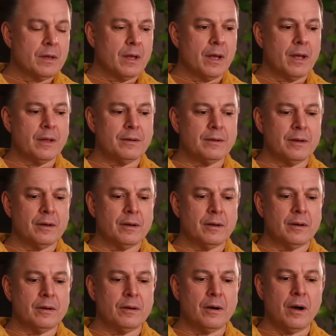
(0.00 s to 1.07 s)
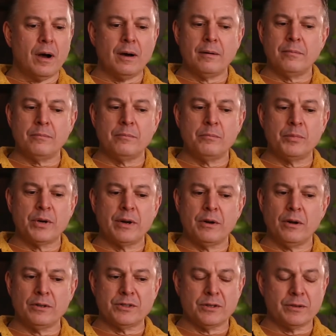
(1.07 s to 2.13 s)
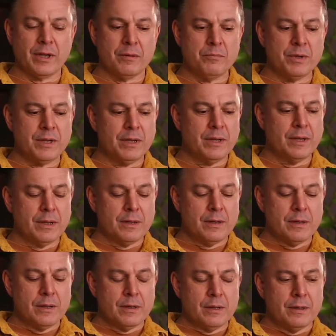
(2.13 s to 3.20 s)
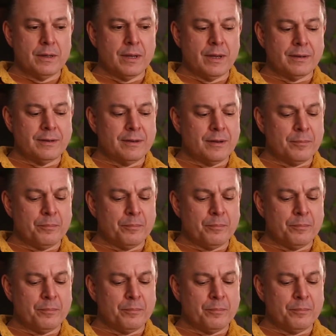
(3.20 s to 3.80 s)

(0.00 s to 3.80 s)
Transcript: And, but it also can be that,